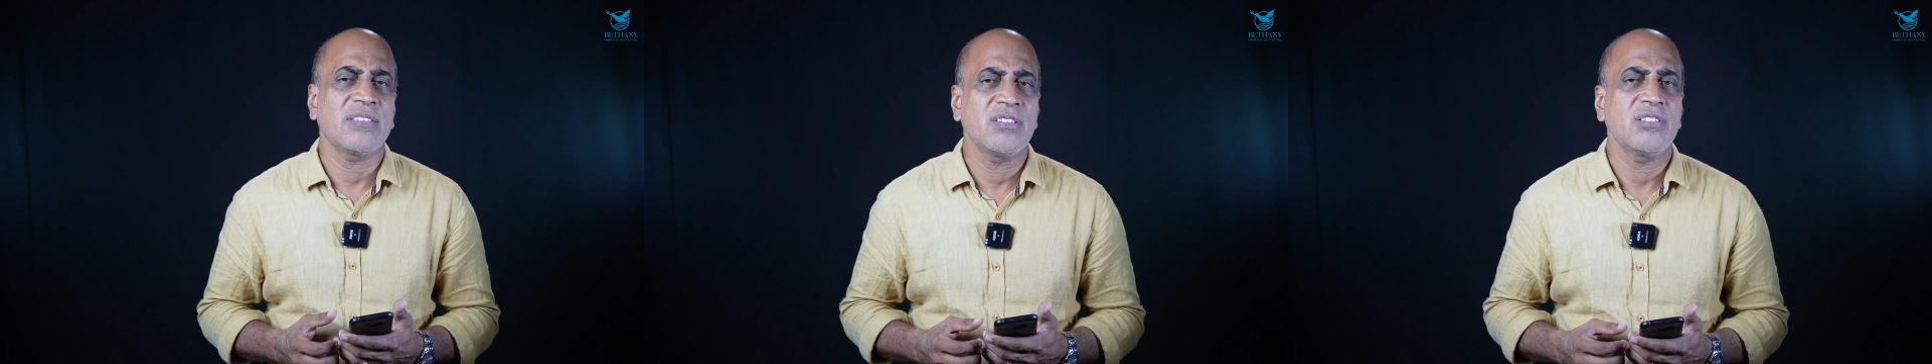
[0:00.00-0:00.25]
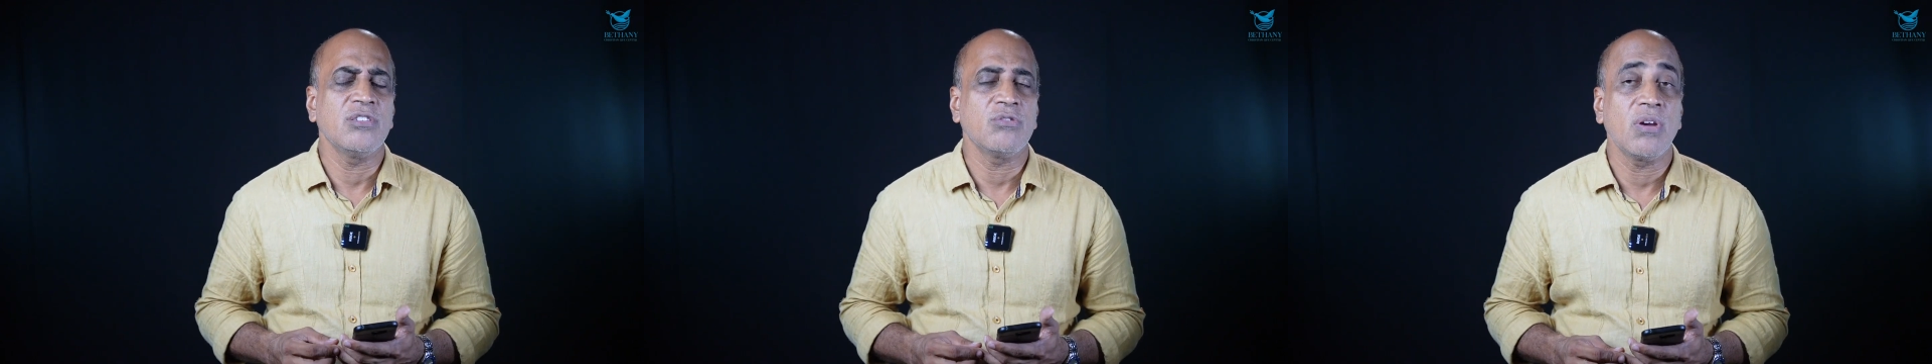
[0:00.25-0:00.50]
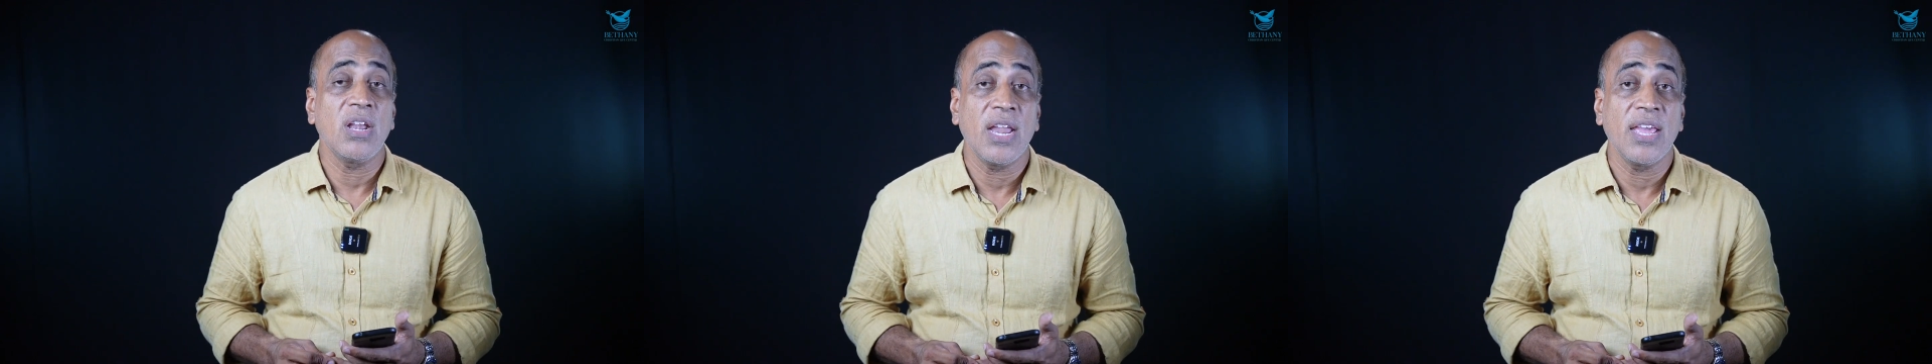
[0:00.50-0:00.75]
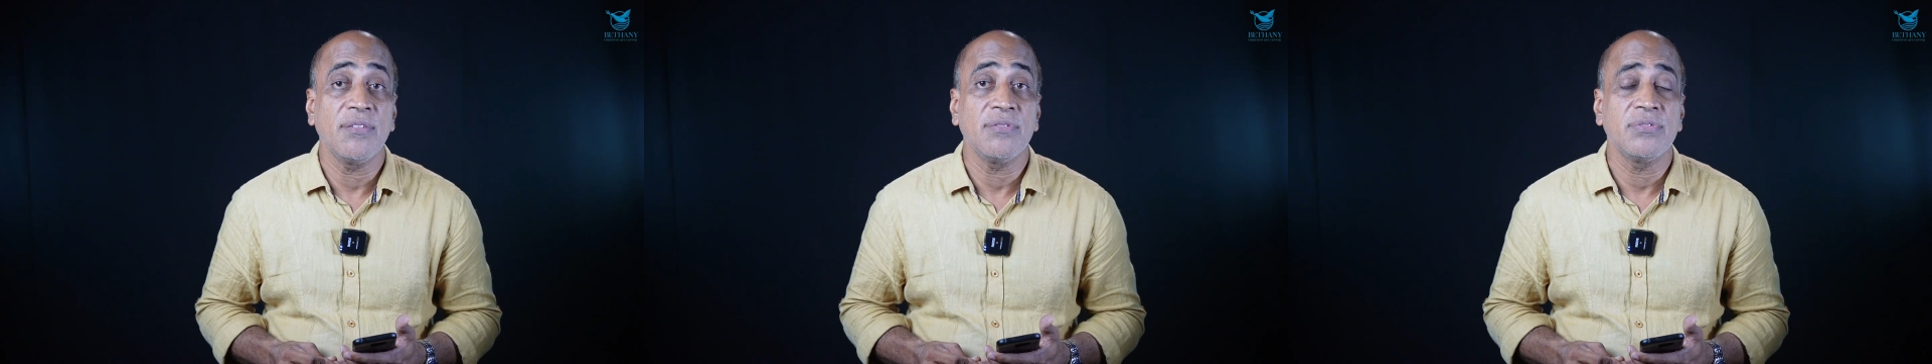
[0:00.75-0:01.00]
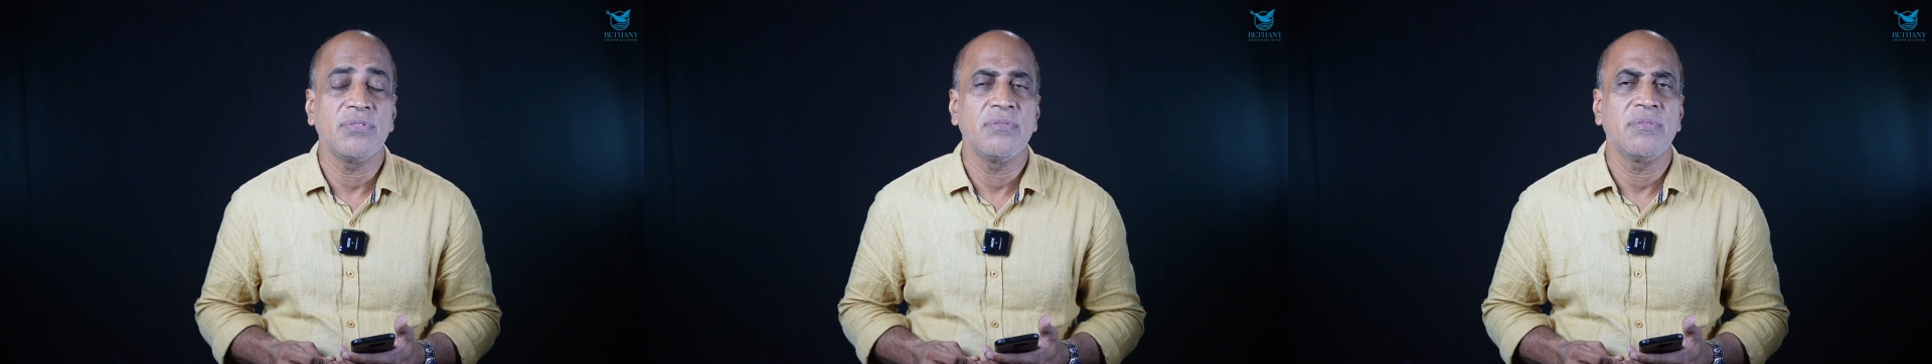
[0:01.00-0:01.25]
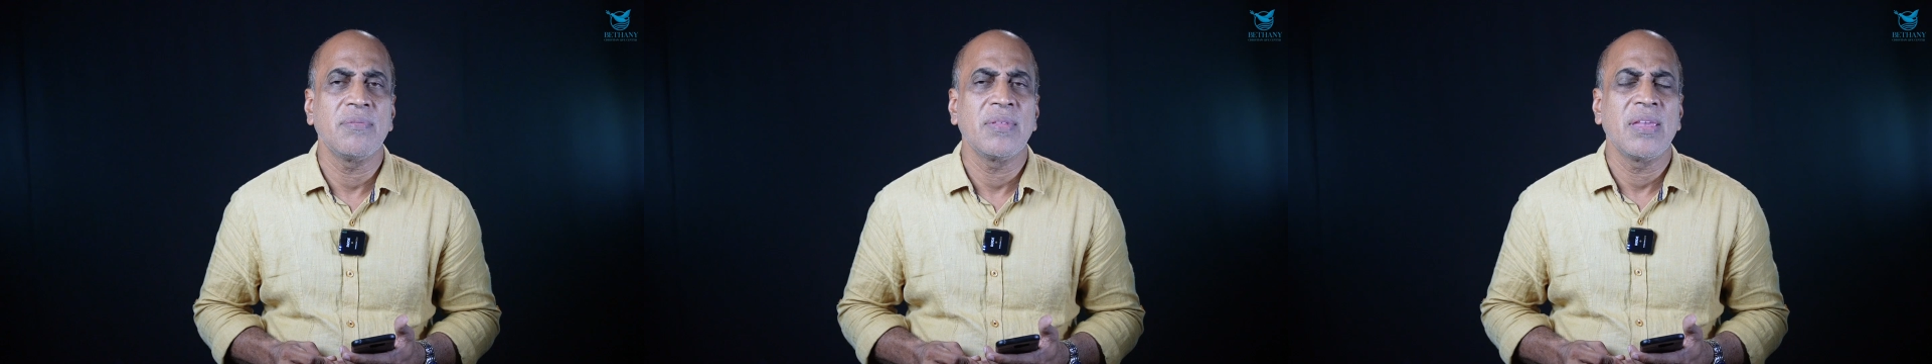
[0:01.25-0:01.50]
this into our lives,
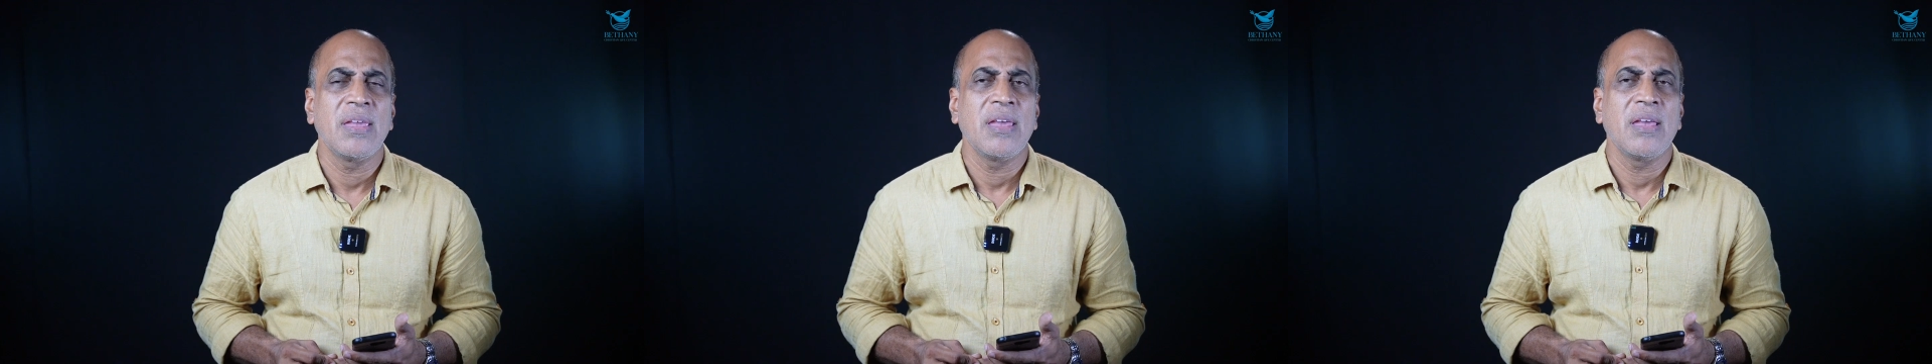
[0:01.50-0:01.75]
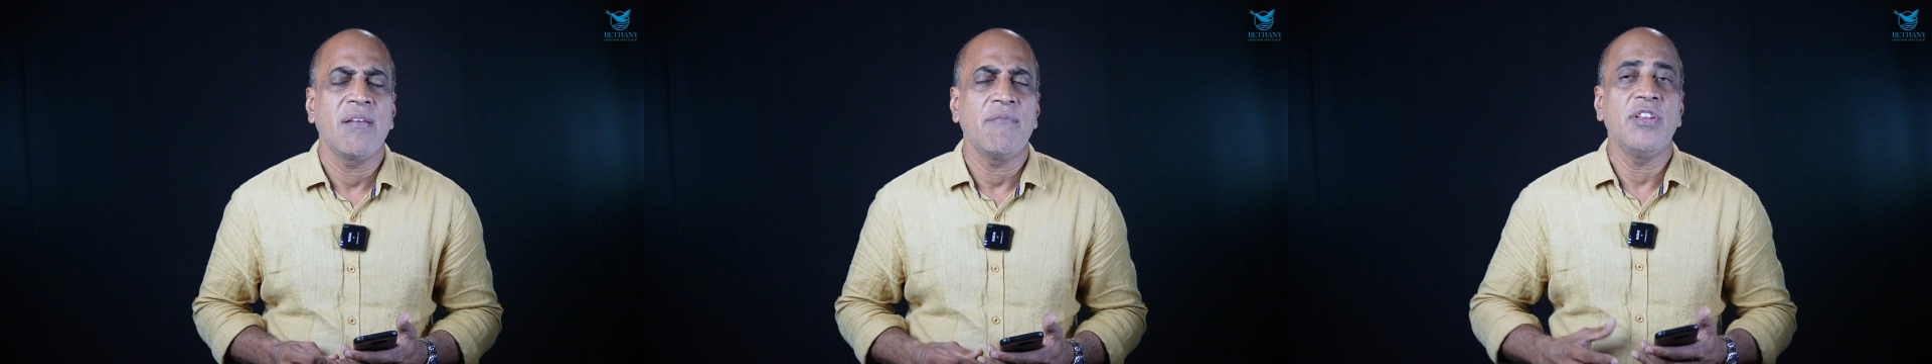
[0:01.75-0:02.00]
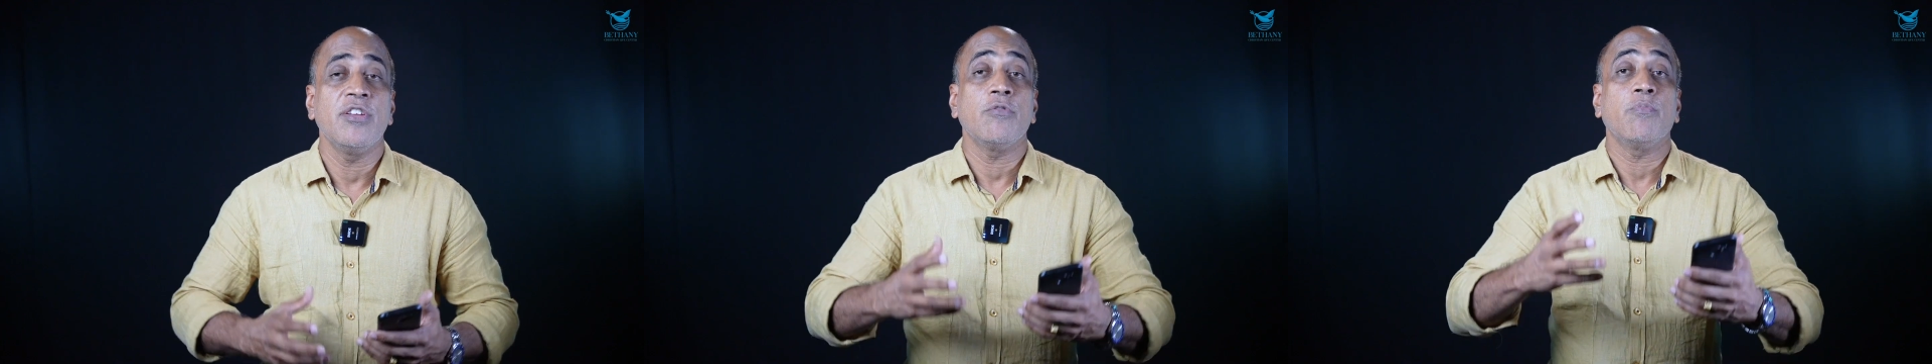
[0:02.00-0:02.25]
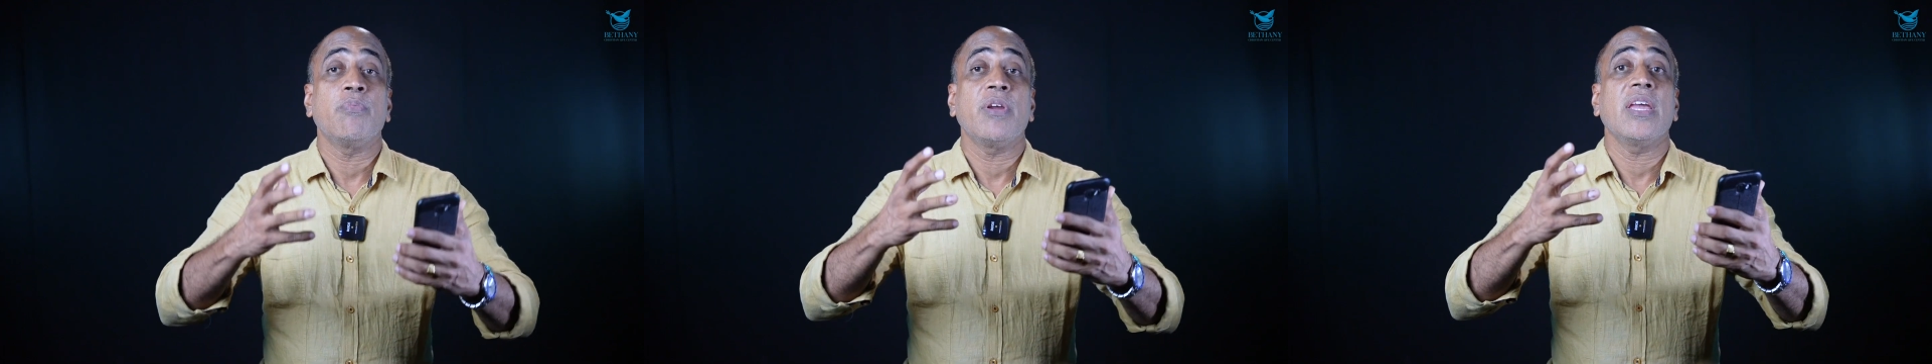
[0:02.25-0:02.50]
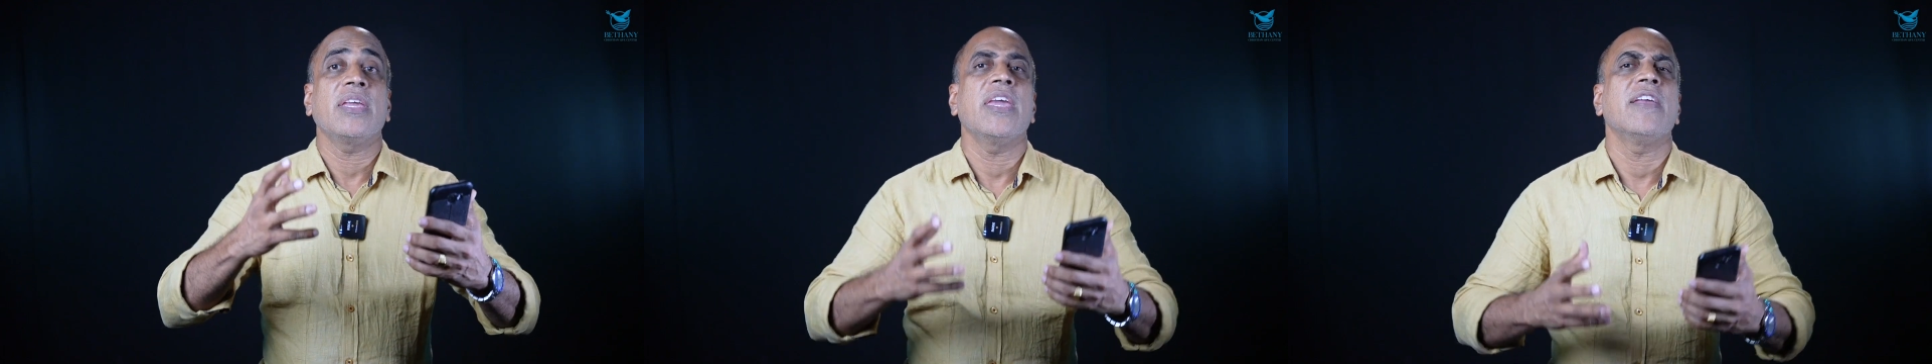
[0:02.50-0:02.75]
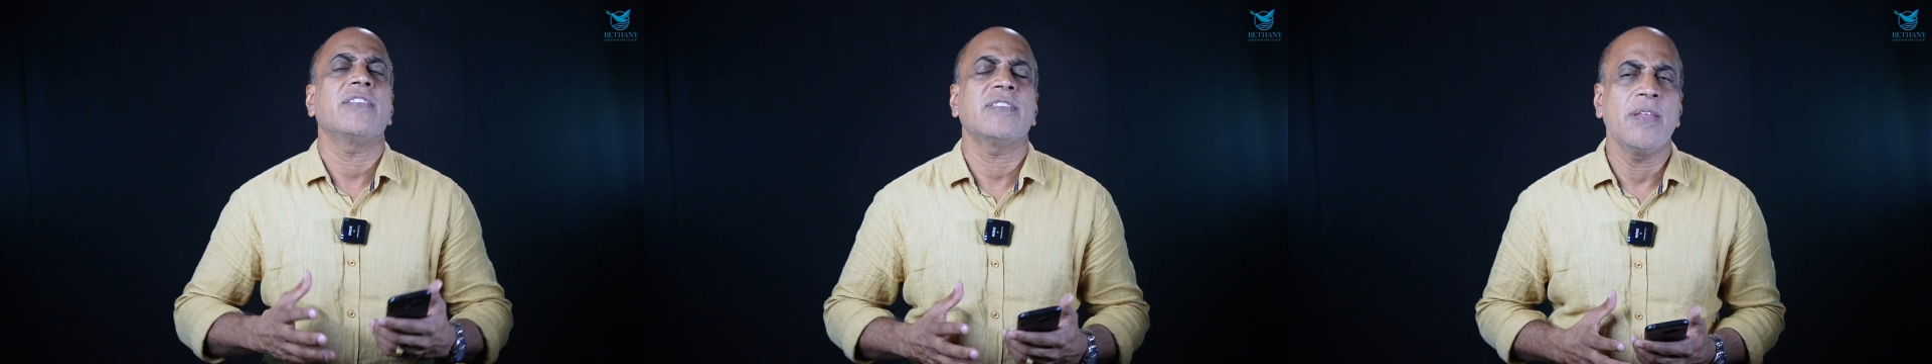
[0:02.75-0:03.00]
we need to pray
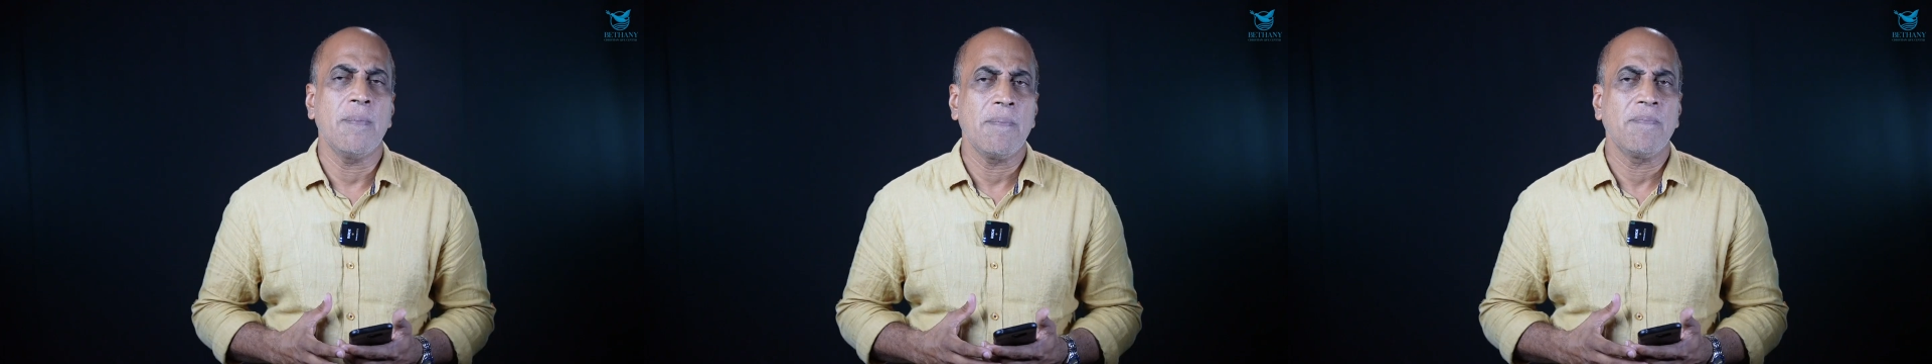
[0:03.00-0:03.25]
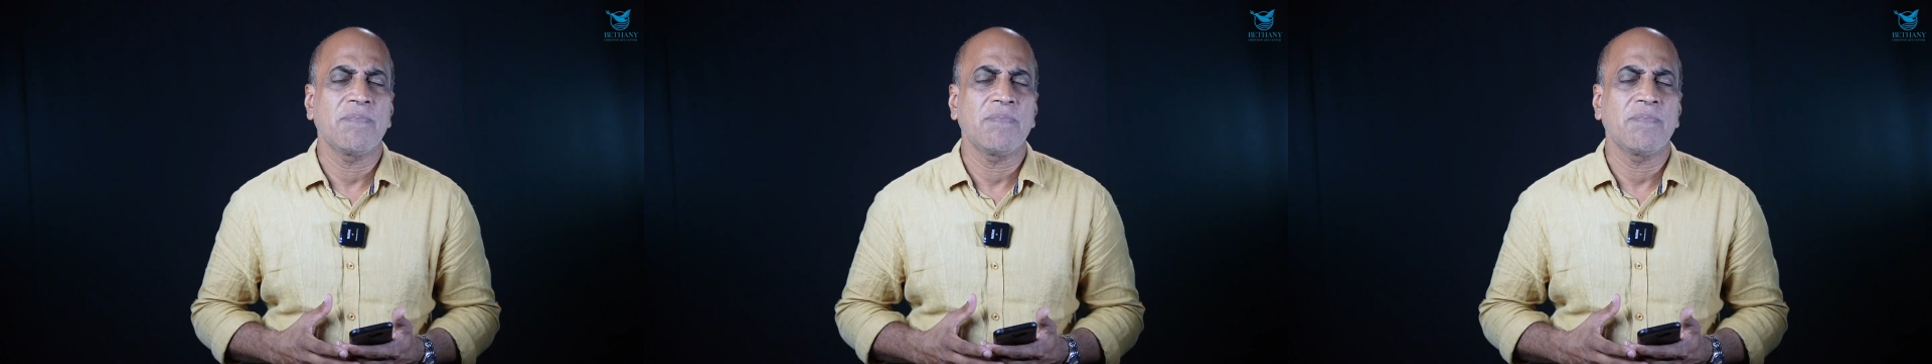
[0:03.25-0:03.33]
against them.